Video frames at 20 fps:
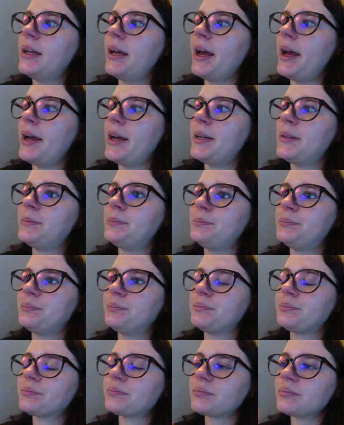And
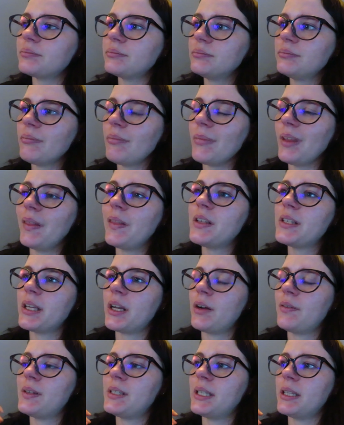they said
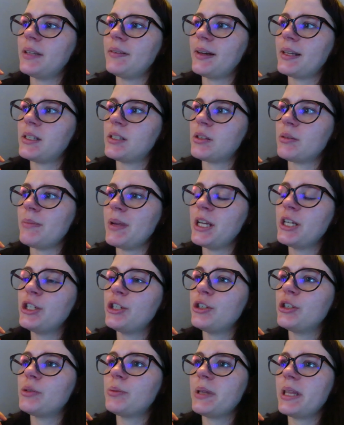obviously they've had some
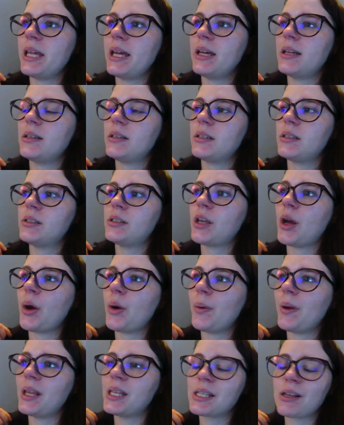issues with it,
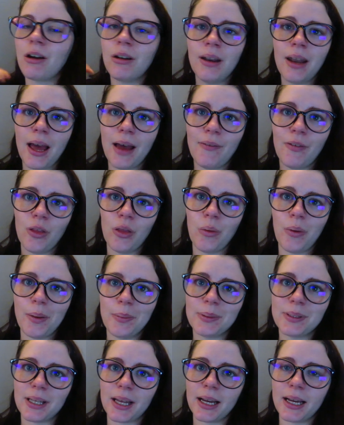so it's gone live on the
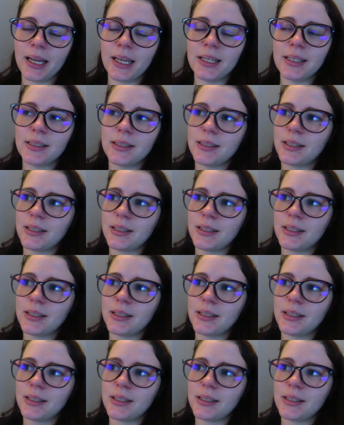website